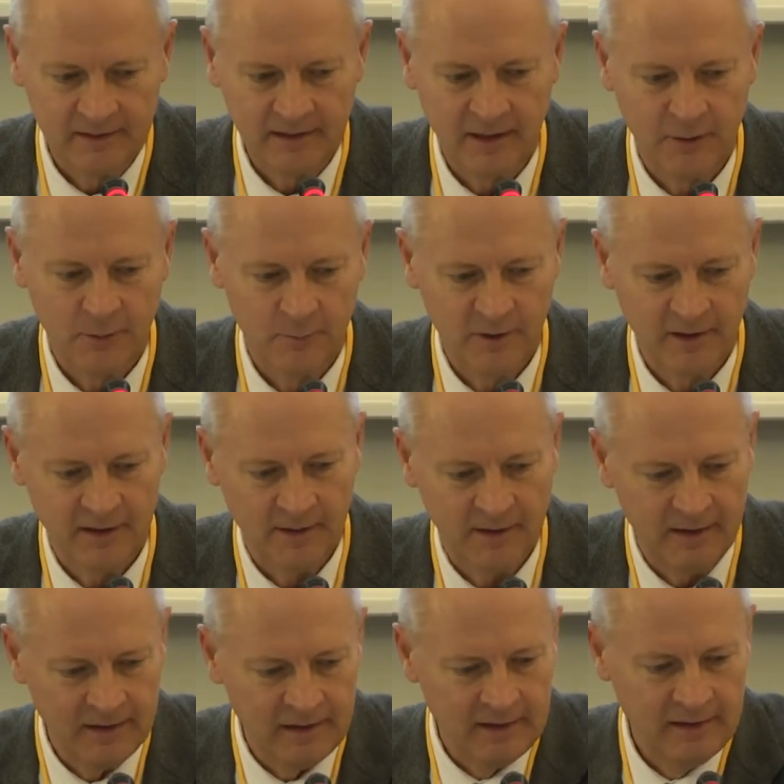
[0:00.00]
get on with it.
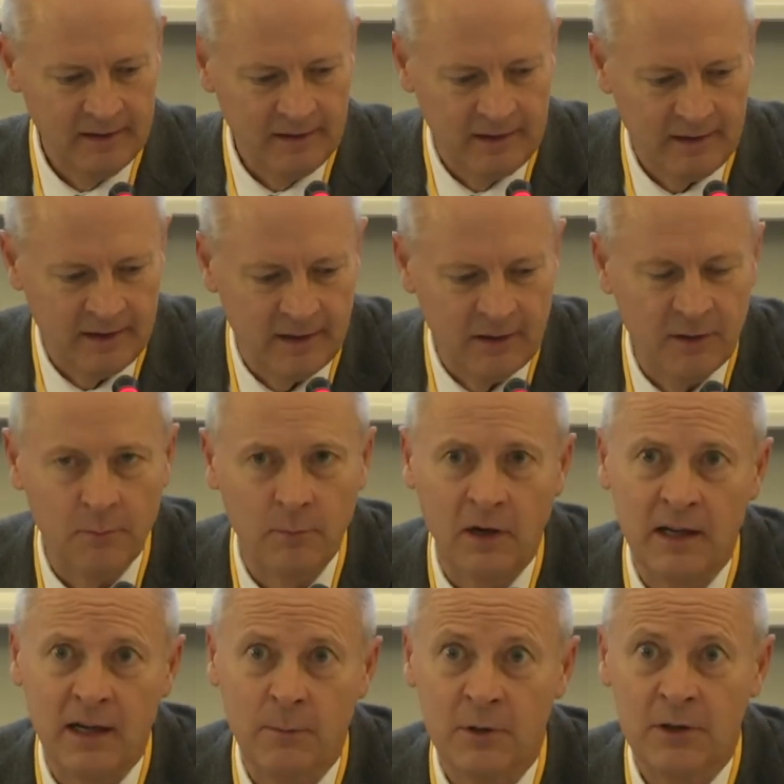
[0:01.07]

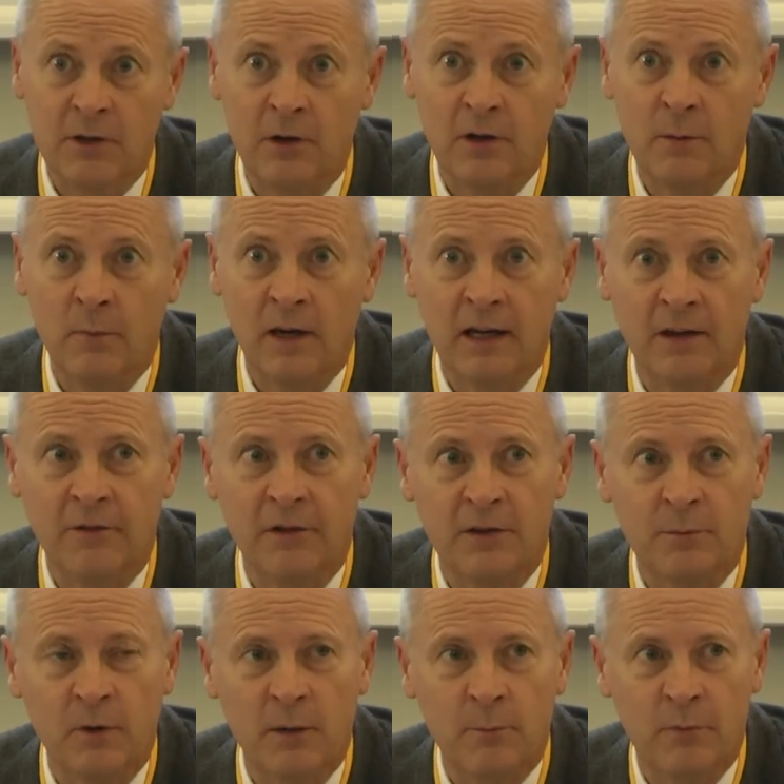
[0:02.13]
My name is Colin Meckiff.
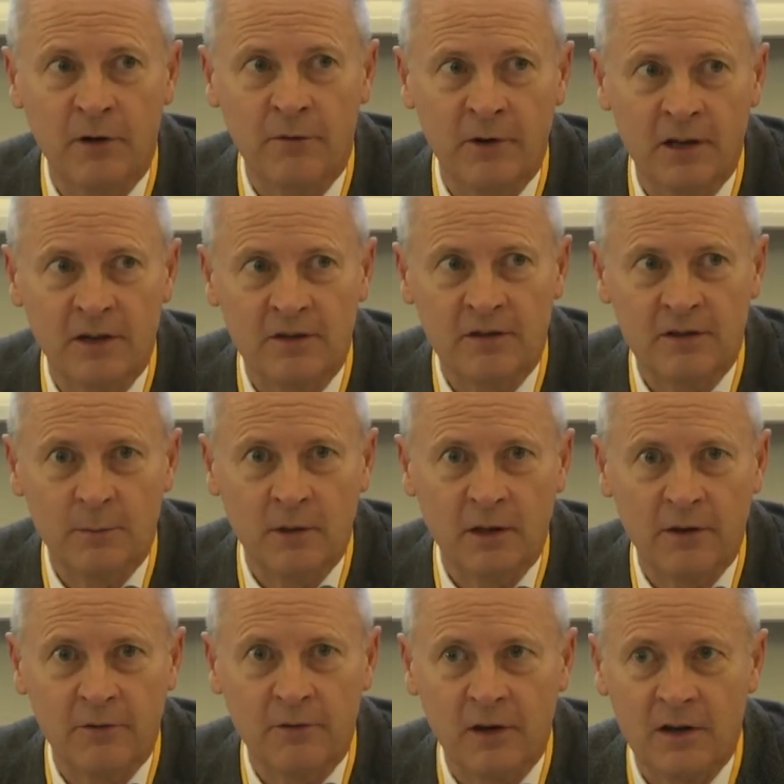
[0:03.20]
It's my privilege to
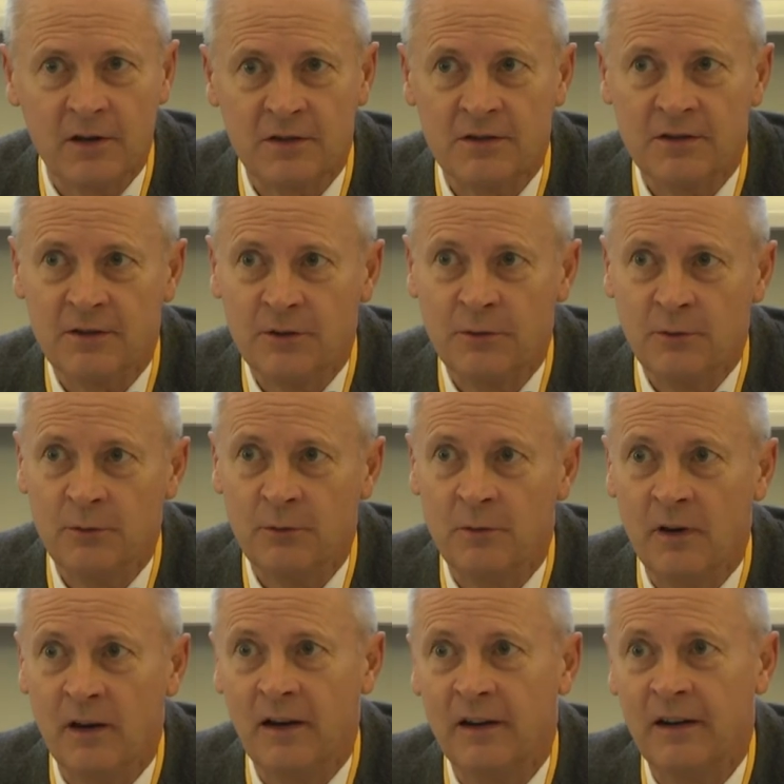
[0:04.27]
be the first to
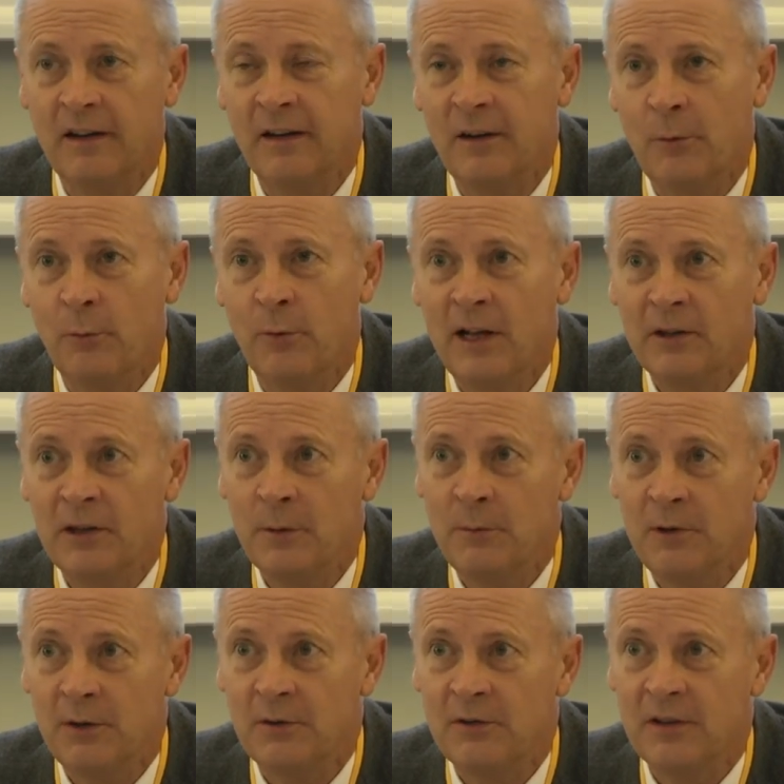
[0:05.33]

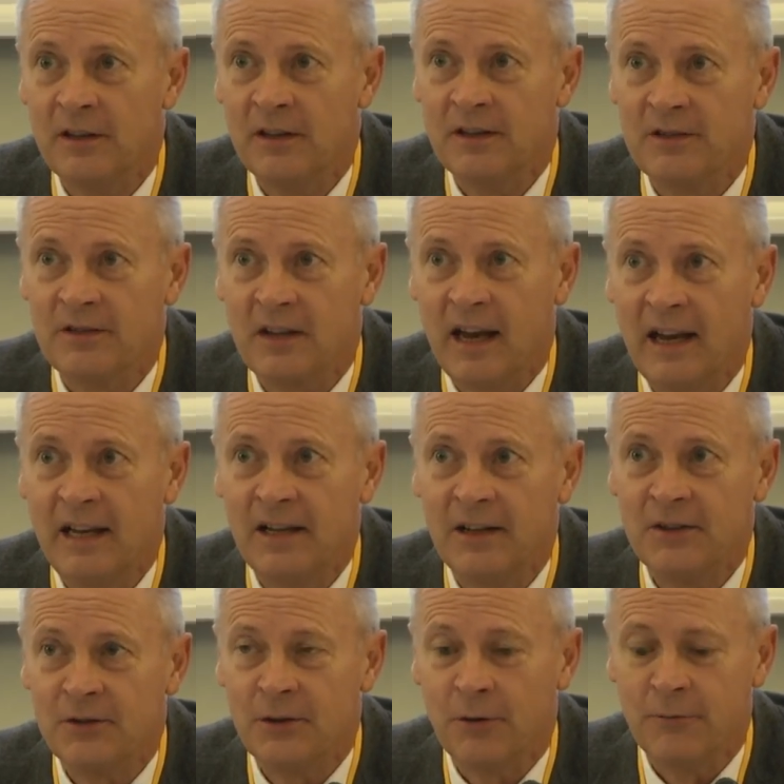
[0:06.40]
welcome you to this
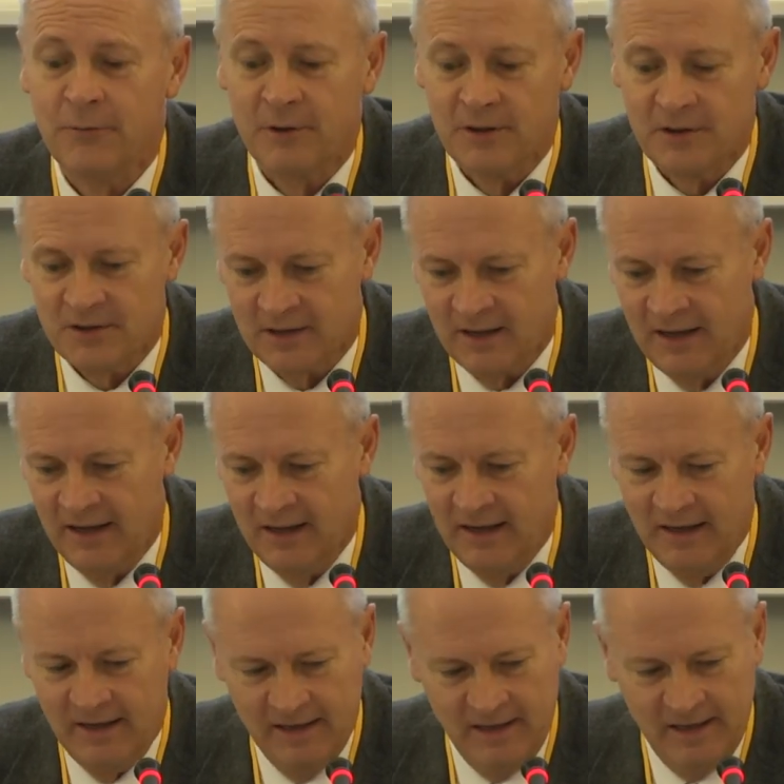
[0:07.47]
ALIAS Conference
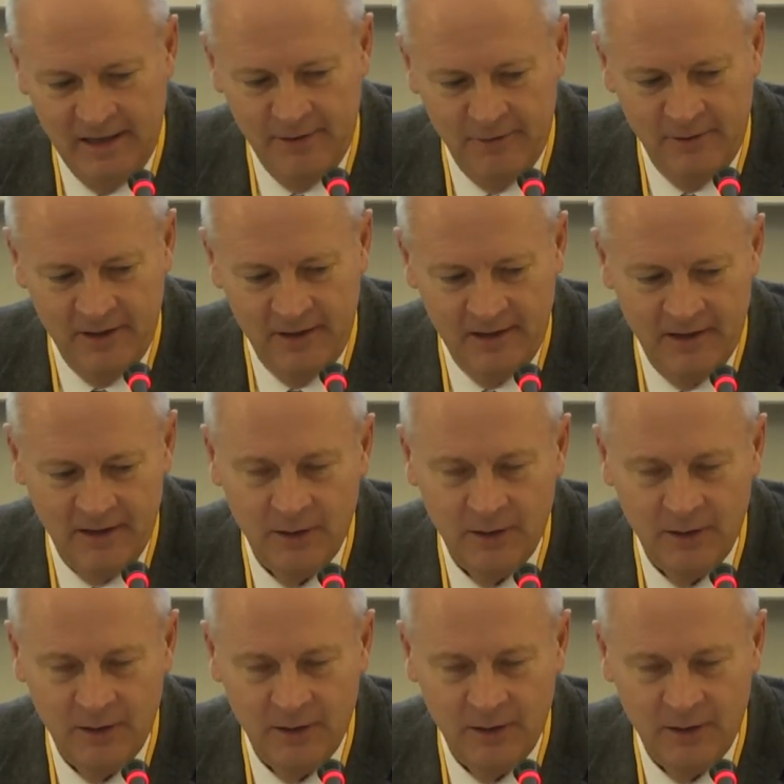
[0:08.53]
here in